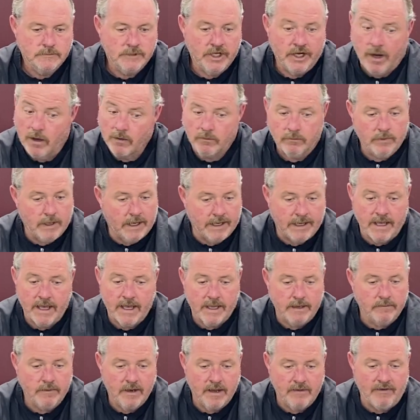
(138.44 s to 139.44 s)
you know,
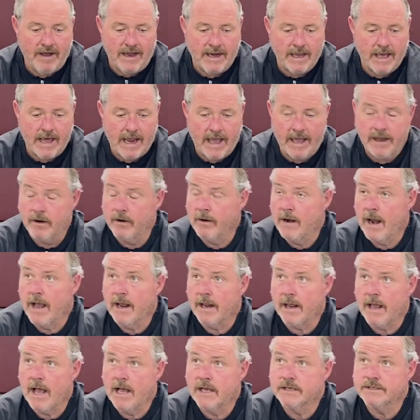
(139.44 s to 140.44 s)
again, if I got 8 or
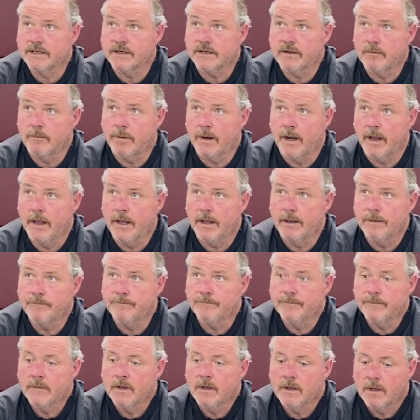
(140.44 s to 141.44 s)
9 guys that can play,
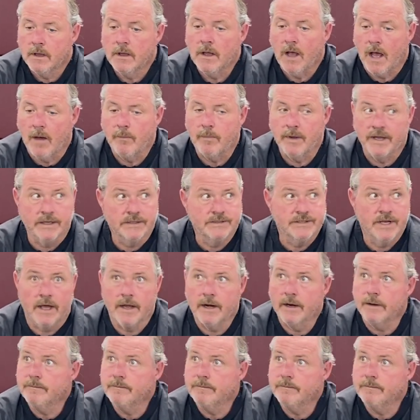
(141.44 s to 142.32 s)
I'll be excited.